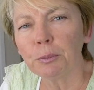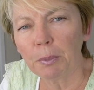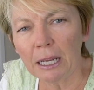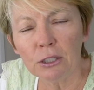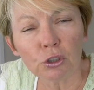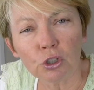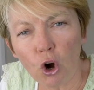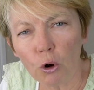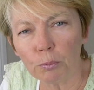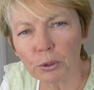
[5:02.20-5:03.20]
to paint on
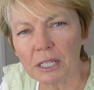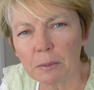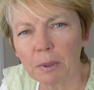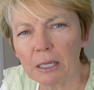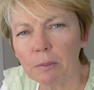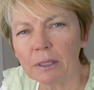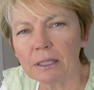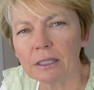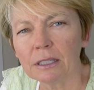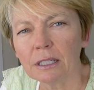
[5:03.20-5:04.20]
hot press
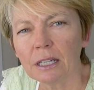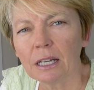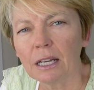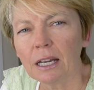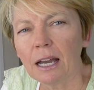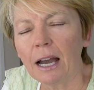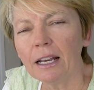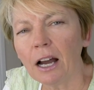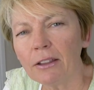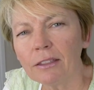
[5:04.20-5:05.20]
paper,
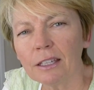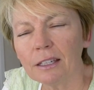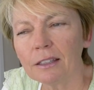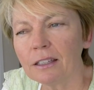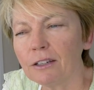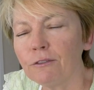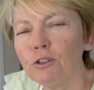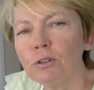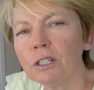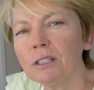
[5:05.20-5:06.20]
And I think that if
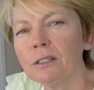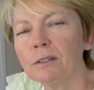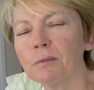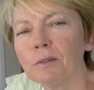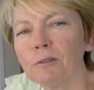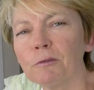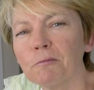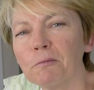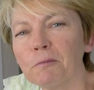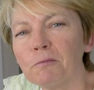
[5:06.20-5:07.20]
you can
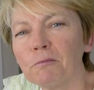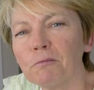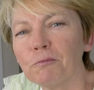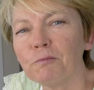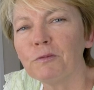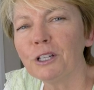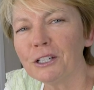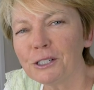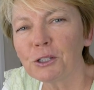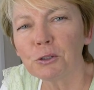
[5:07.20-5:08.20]

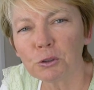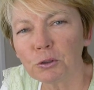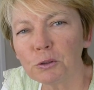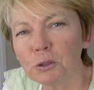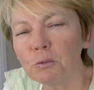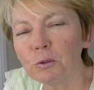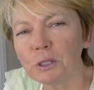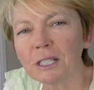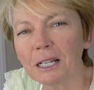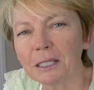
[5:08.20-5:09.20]
learn to control your
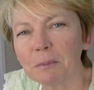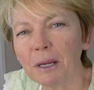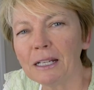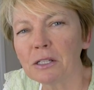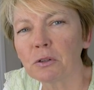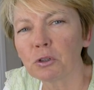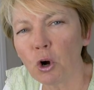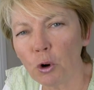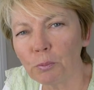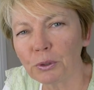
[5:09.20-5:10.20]
watercolor paints on
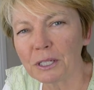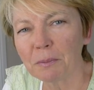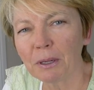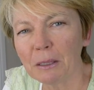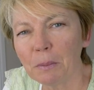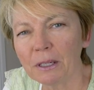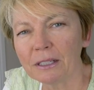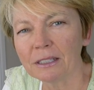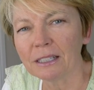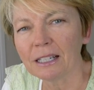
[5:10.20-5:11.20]
hot press
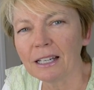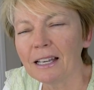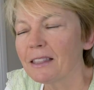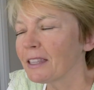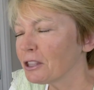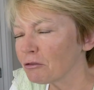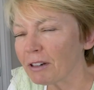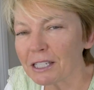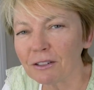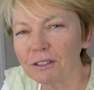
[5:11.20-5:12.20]
paper, then the
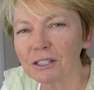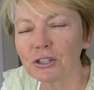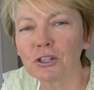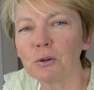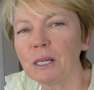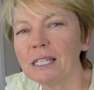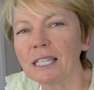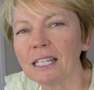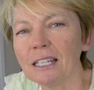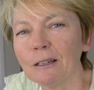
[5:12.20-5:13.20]
rest of it's so
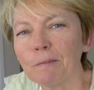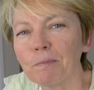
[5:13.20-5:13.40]
easy.